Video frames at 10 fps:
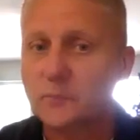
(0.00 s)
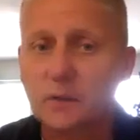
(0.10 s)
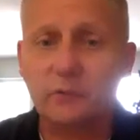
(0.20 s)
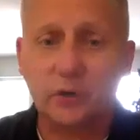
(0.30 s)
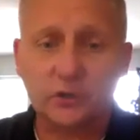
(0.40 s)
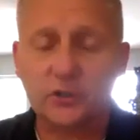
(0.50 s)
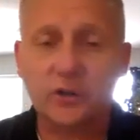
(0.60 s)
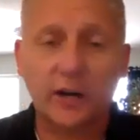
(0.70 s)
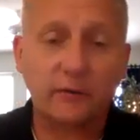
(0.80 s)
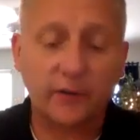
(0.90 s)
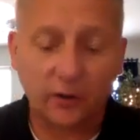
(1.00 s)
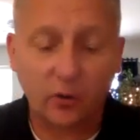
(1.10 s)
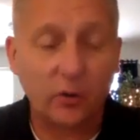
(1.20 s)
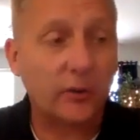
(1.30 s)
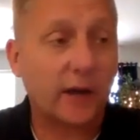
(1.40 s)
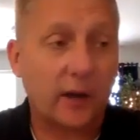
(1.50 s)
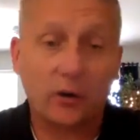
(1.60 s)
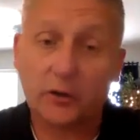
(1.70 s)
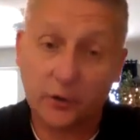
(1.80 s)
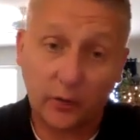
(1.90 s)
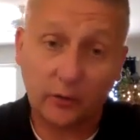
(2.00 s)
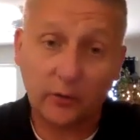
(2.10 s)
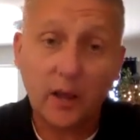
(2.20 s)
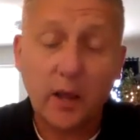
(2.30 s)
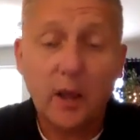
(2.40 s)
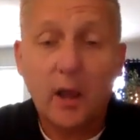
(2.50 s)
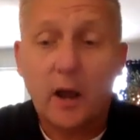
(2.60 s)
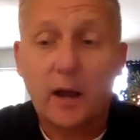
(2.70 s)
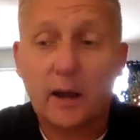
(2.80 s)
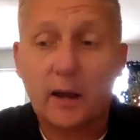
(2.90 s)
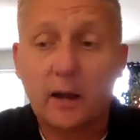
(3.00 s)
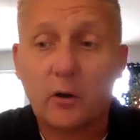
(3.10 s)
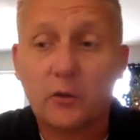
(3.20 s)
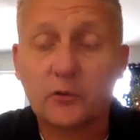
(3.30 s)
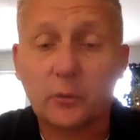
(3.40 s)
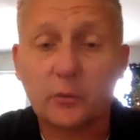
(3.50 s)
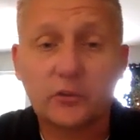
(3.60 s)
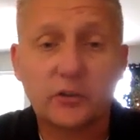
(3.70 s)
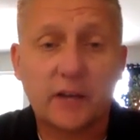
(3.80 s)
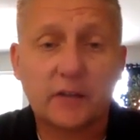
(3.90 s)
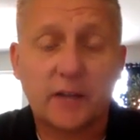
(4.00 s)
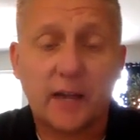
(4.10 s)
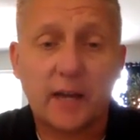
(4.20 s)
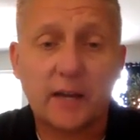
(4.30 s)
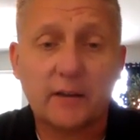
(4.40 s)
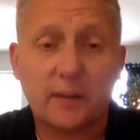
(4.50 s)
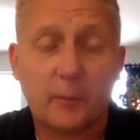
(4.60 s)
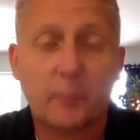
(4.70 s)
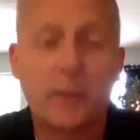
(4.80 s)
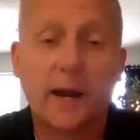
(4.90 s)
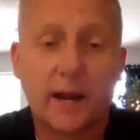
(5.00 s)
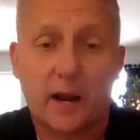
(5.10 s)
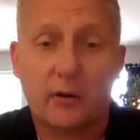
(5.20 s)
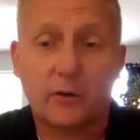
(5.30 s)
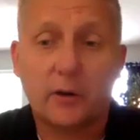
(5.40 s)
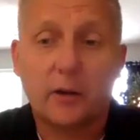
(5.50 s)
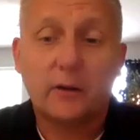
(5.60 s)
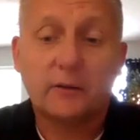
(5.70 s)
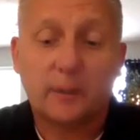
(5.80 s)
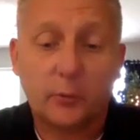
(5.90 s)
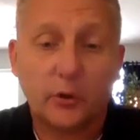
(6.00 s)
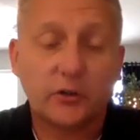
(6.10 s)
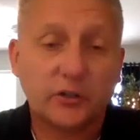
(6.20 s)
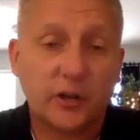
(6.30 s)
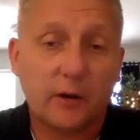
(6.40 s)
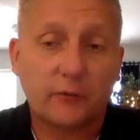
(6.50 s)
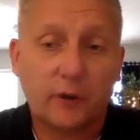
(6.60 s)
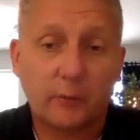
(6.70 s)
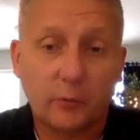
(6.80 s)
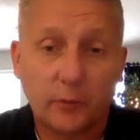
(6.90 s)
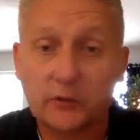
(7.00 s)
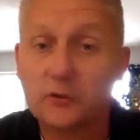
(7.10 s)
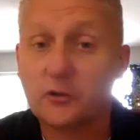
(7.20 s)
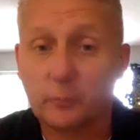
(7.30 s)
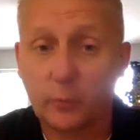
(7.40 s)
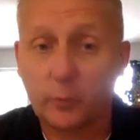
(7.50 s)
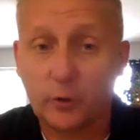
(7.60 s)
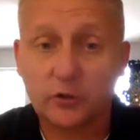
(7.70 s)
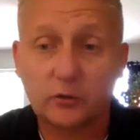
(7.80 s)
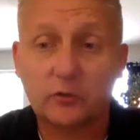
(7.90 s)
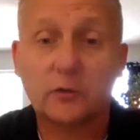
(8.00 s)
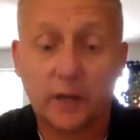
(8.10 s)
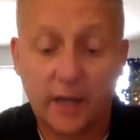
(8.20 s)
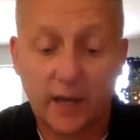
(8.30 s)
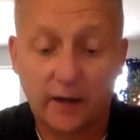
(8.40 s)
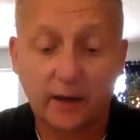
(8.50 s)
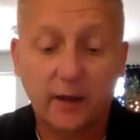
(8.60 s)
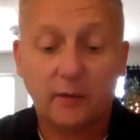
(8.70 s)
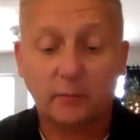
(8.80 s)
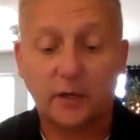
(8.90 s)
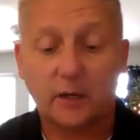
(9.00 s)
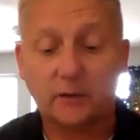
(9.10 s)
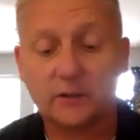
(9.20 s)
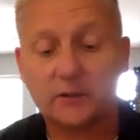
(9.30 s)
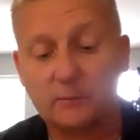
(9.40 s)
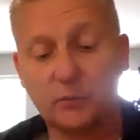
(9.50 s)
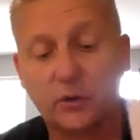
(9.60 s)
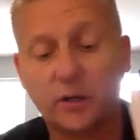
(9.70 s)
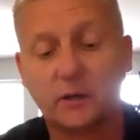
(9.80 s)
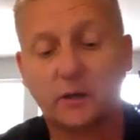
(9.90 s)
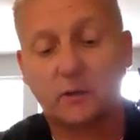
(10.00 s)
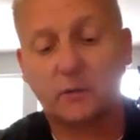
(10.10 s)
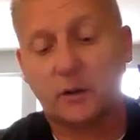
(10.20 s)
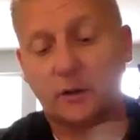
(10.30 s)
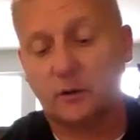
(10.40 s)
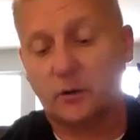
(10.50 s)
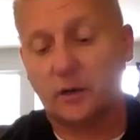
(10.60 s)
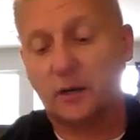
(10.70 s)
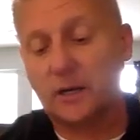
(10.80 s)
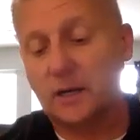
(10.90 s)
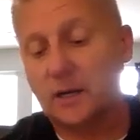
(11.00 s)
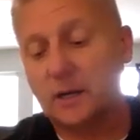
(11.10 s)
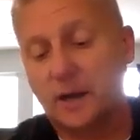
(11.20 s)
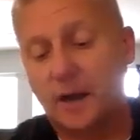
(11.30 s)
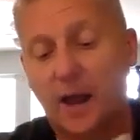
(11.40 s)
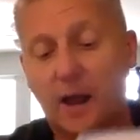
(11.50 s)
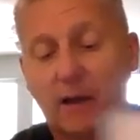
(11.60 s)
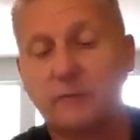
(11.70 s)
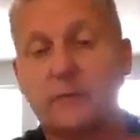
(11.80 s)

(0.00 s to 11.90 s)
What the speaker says: versus trying to figure the whole thing out on your own. Also would suggest a separate bank account. Separate yourself from your business and your personal, again, because at some point, you know what, you're going to need to have